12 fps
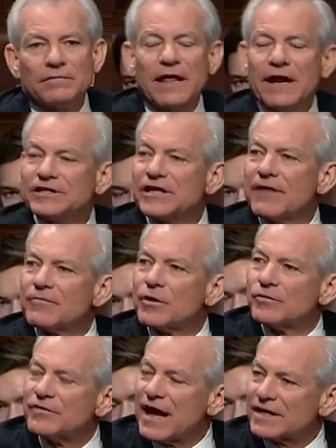that actually have
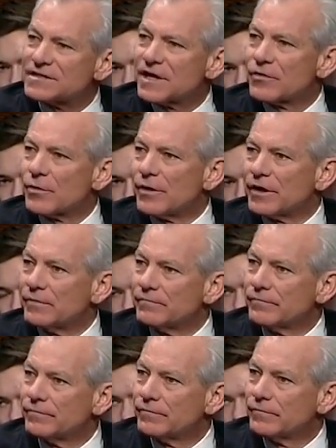their own taxing authority?
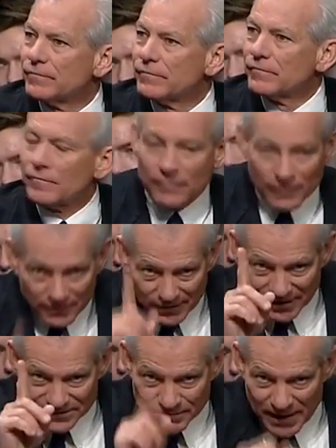
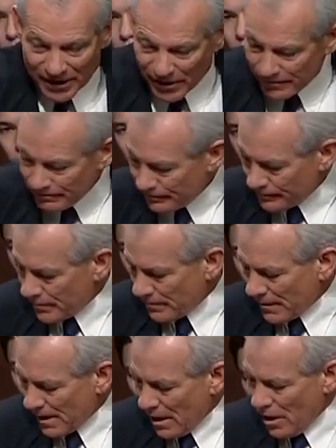gets better.
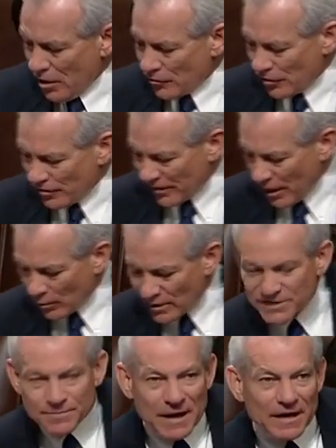Turns out
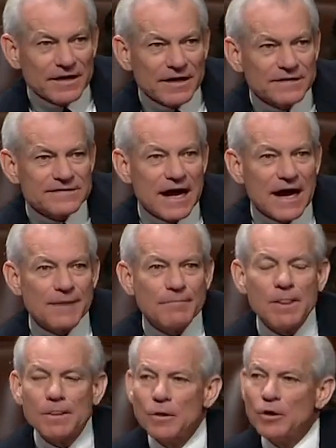we spent a little
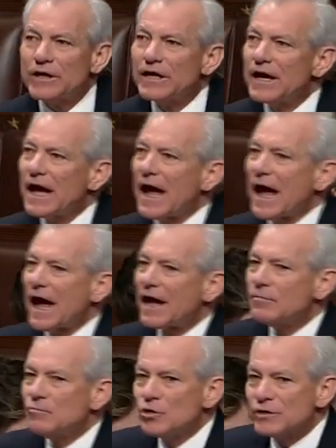time looking
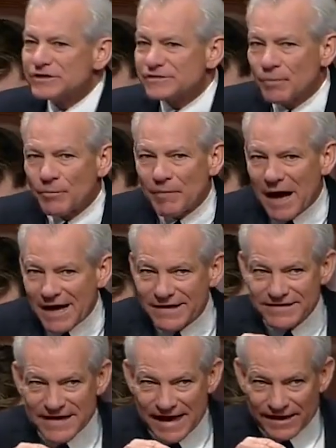at municipal
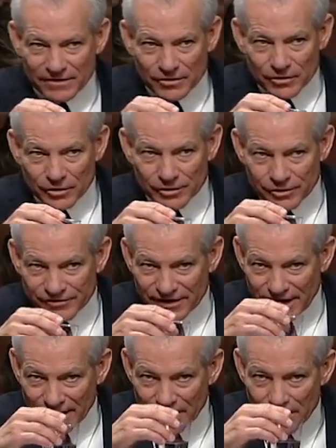bond debt earlier
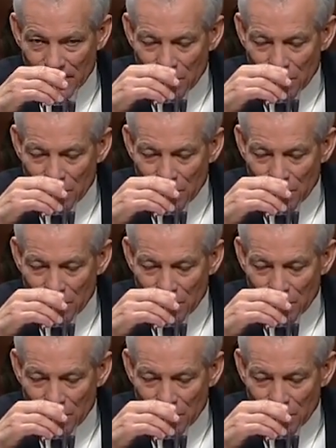today.